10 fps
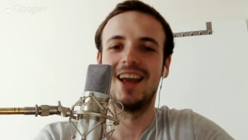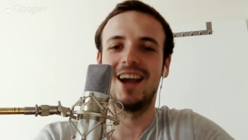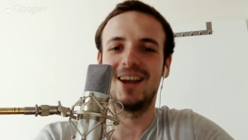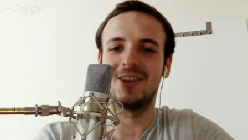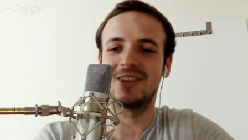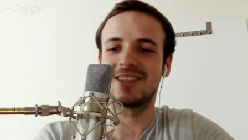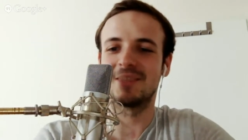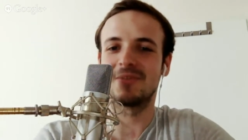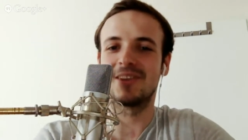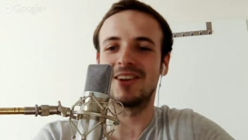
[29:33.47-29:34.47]
I learned
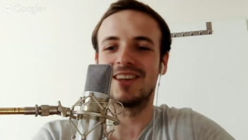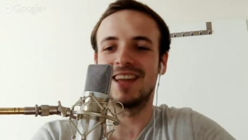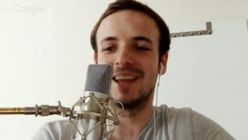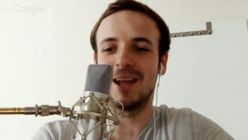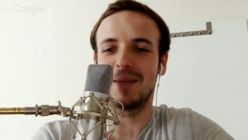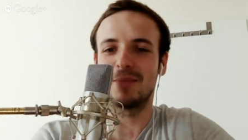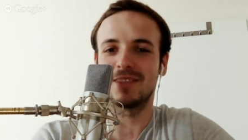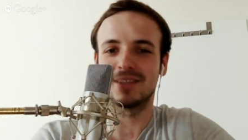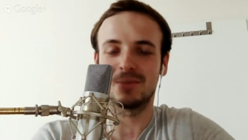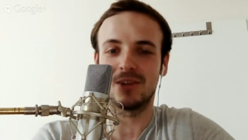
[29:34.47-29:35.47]
something on the App
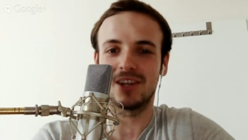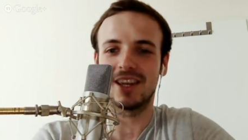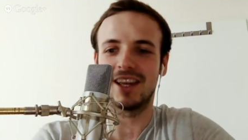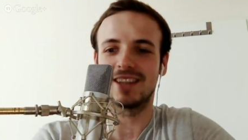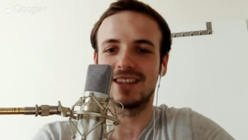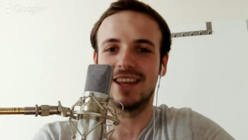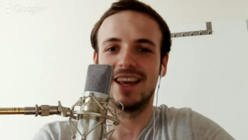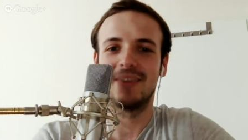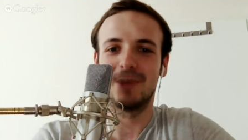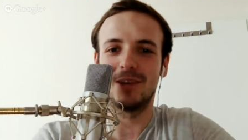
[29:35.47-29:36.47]
Business podcast.
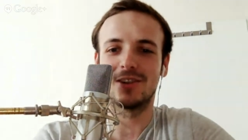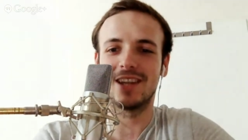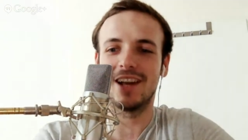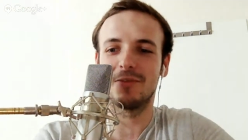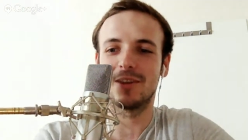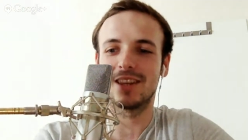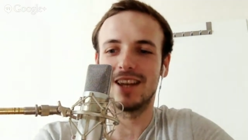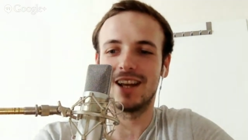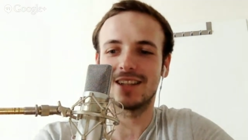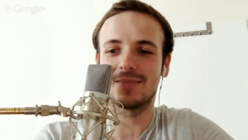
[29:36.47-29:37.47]
when you're done with the
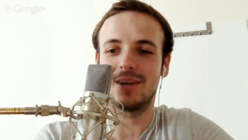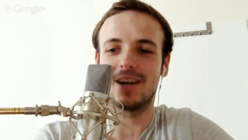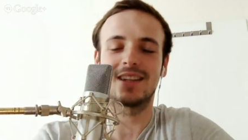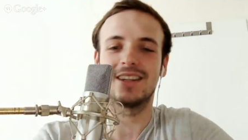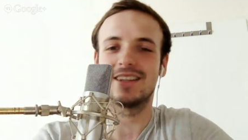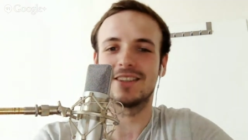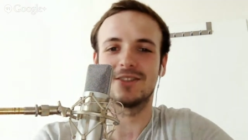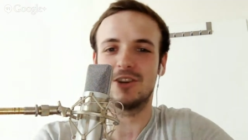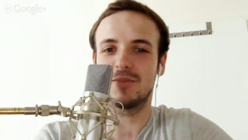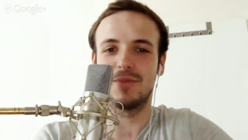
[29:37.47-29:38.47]
last bug, that does
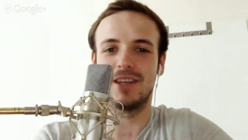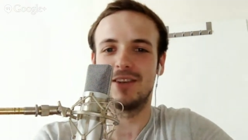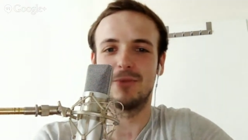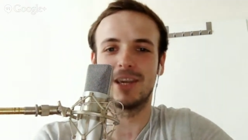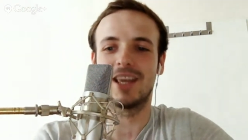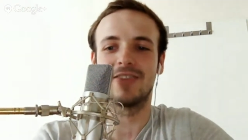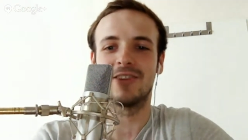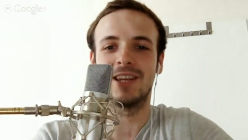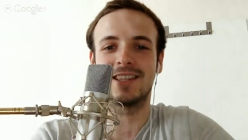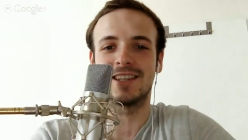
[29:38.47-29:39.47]
not mean we can
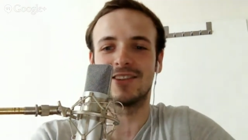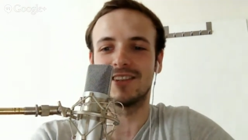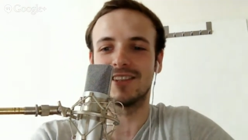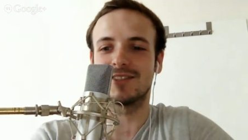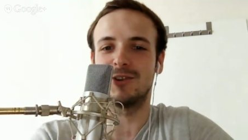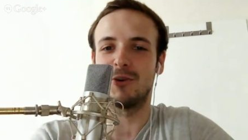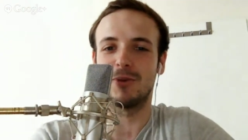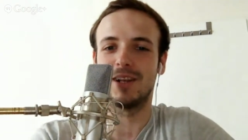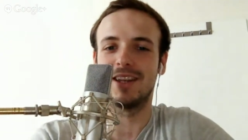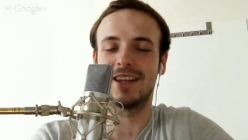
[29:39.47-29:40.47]
release it on the store.
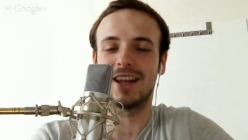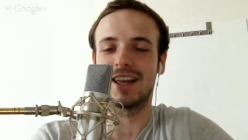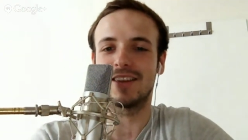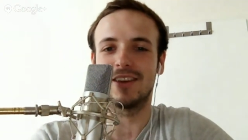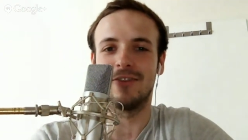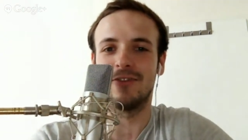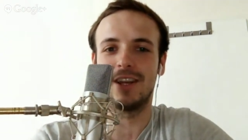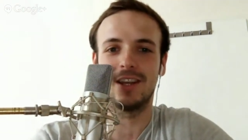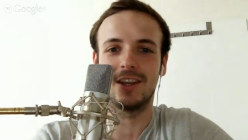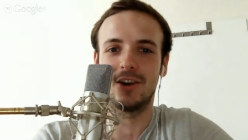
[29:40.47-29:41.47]
We'll need like a
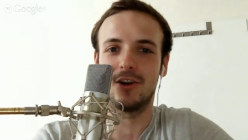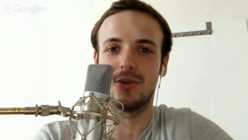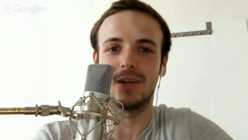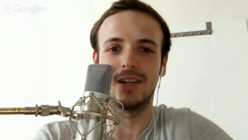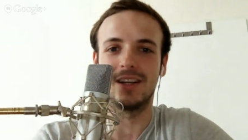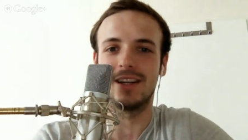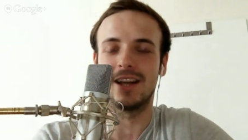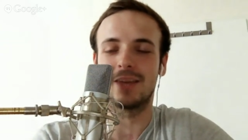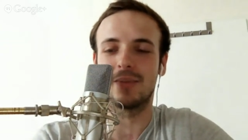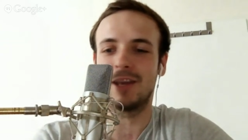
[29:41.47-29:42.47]
video, we'll need
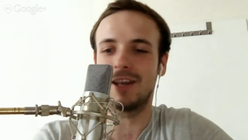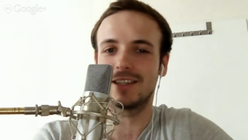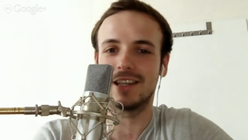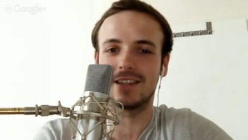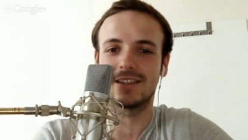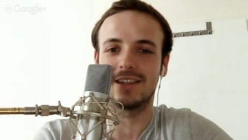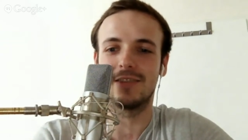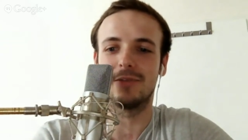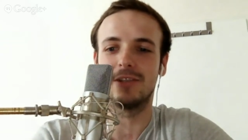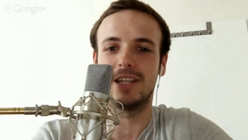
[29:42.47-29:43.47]
like beta
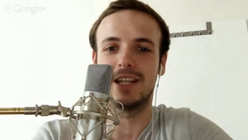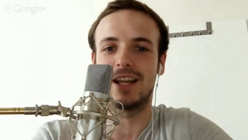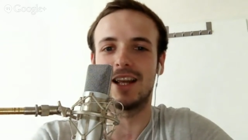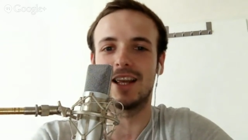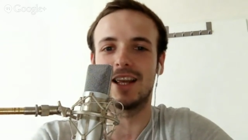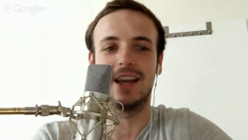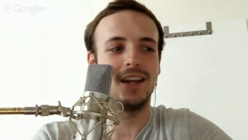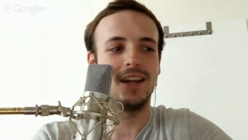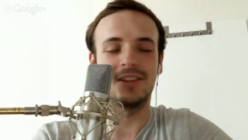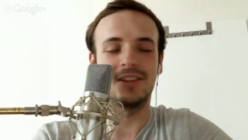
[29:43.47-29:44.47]
testing, we'll need like
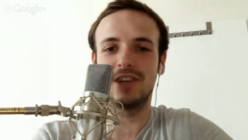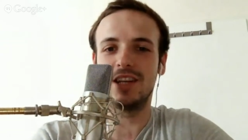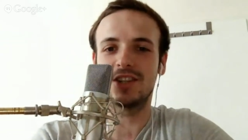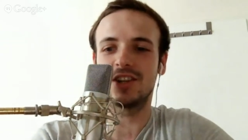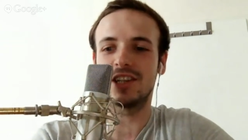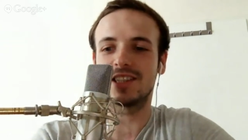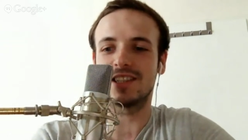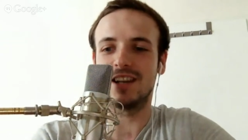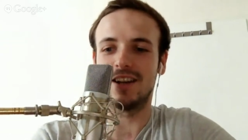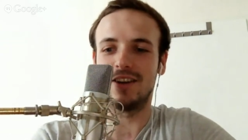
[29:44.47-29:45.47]
screenshots
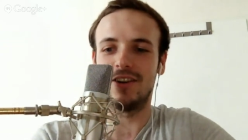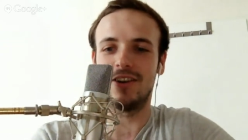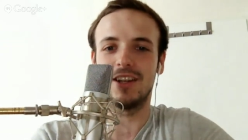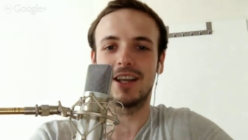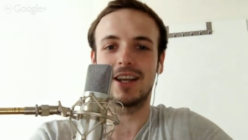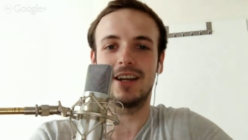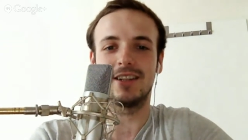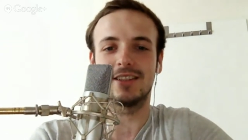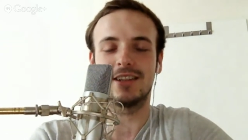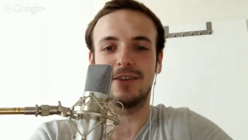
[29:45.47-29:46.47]
done, all that
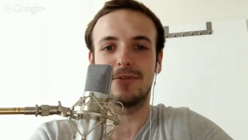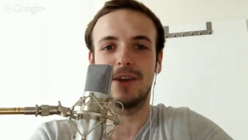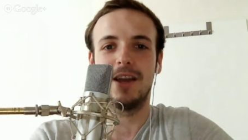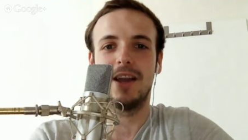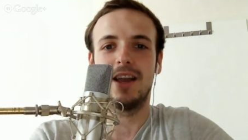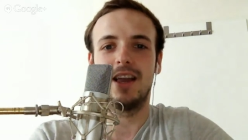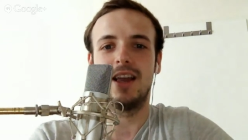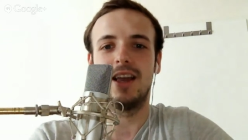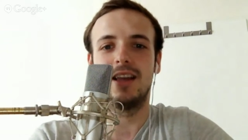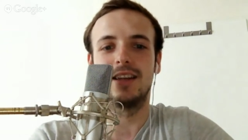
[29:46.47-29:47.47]
kind of stuff.
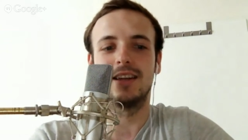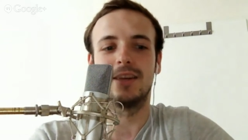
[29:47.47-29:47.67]
And